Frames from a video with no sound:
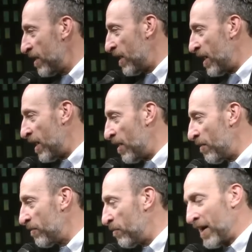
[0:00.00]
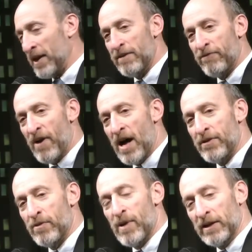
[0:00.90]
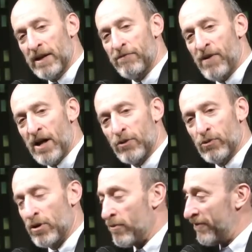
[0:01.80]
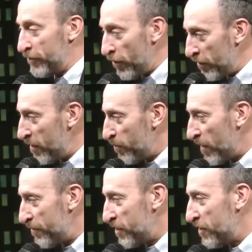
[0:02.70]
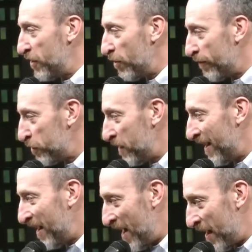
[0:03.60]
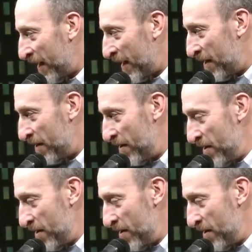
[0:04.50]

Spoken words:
My late father and my late father-in-law were fraternity brothers at the University of Connecticut.